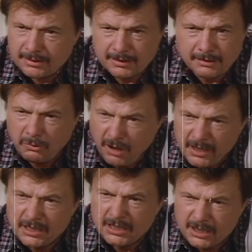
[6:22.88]
Then why are
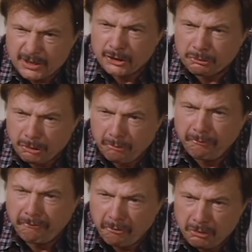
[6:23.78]
you gonna throw
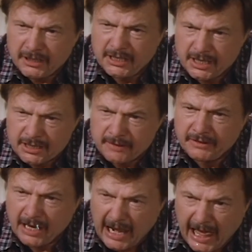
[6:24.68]
four years of
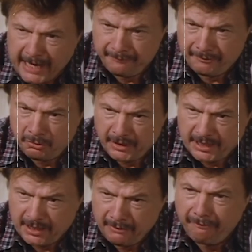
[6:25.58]
your life away?
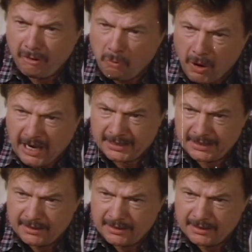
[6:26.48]
For what?